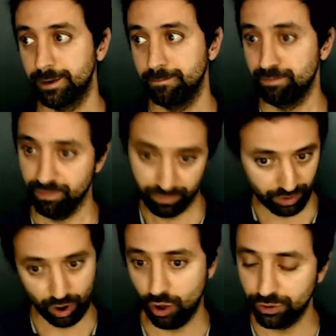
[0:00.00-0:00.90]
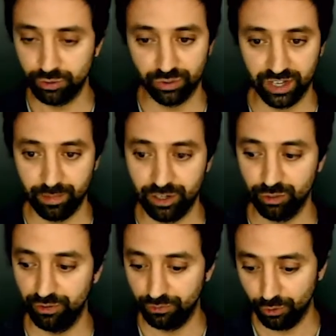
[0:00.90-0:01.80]
all the tools I mentioned
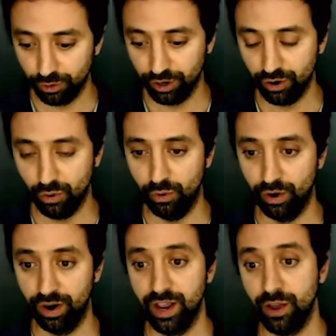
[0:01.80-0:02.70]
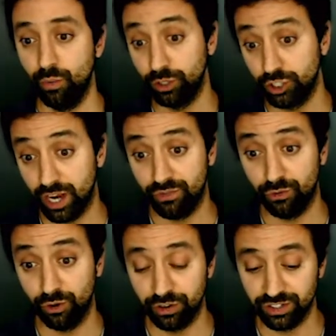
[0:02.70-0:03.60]
before, or with GA4, there's
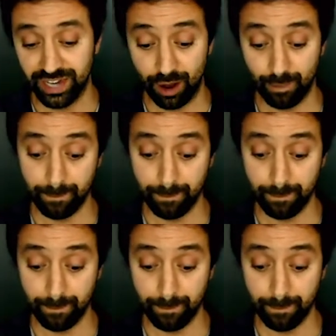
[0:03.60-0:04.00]
now both